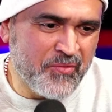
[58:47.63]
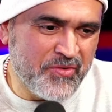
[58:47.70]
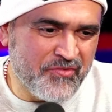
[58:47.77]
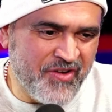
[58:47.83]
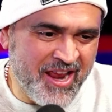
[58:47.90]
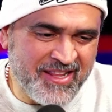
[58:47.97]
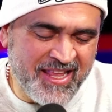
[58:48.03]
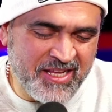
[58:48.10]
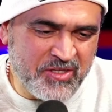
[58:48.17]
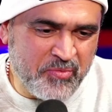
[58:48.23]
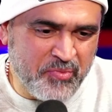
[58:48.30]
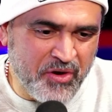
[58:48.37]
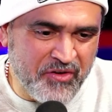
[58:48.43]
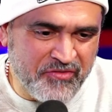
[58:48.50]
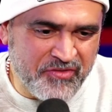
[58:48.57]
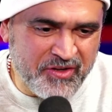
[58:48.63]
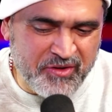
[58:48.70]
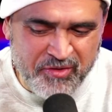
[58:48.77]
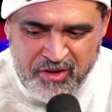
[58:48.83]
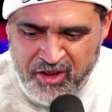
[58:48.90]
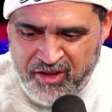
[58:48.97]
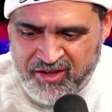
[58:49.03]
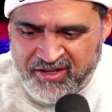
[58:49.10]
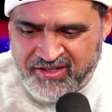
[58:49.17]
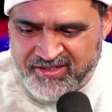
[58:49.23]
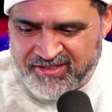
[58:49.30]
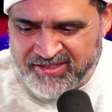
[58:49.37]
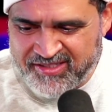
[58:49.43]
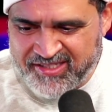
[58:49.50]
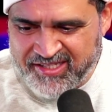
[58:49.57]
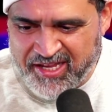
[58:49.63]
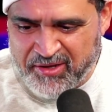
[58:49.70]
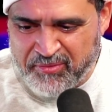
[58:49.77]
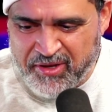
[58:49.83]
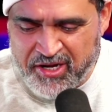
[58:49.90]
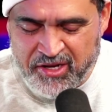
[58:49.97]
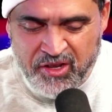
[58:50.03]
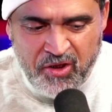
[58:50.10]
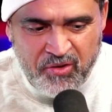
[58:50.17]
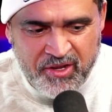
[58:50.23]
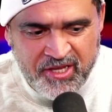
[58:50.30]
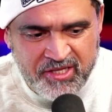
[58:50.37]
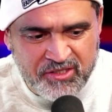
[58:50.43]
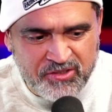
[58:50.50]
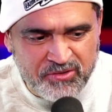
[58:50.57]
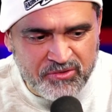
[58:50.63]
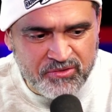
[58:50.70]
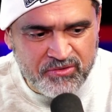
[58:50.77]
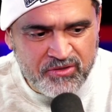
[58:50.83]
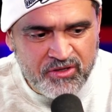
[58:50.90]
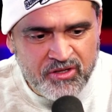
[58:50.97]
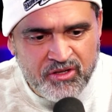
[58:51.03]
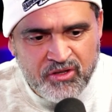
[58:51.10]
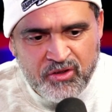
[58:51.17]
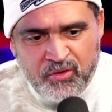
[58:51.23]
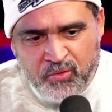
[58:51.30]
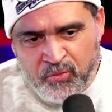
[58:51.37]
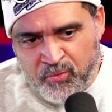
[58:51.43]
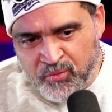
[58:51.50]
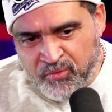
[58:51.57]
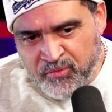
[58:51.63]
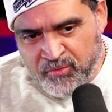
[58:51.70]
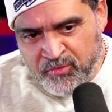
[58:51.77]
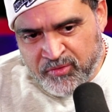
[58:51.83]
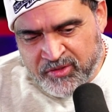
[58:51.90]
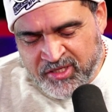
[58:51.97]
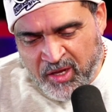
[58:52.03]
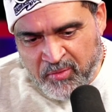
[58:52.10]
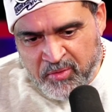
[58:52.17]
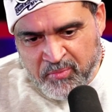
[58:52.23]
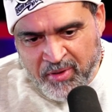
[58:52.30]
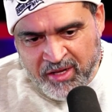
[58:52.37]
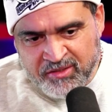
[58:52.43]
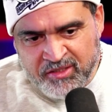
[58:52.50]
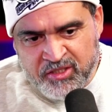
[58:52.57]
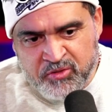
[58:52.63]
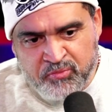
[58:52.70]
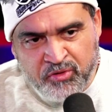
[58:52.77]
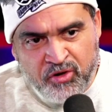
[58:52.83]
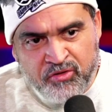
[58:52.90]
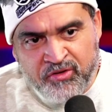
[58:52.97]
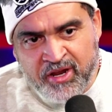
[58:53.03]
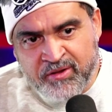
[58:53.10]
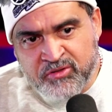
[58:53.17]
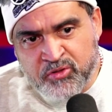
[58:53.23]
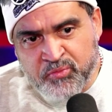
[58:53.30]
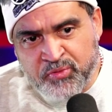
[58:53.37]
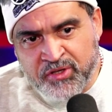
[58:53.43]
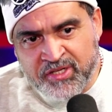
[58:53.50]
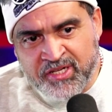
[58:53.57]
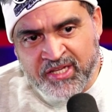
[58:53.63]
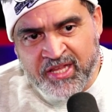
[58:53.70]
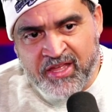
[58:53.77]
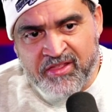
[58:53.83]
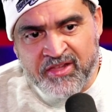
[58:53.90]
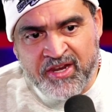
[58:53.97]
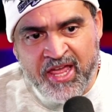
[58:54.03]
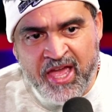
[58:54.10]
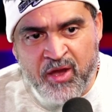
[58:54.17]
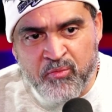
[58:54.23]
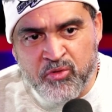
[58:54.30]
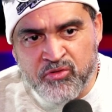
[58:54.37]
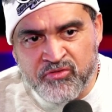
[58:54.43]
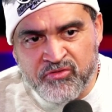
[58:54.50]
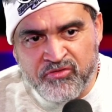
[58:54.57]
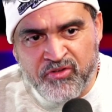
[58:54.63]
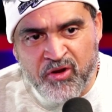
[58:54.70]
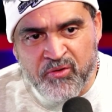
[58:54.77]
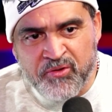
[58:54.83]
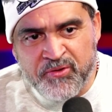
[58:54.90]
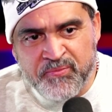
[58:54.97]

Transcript: right, that's a perfect segue to go into. Tell me about these programs you're putting together now, moving forward.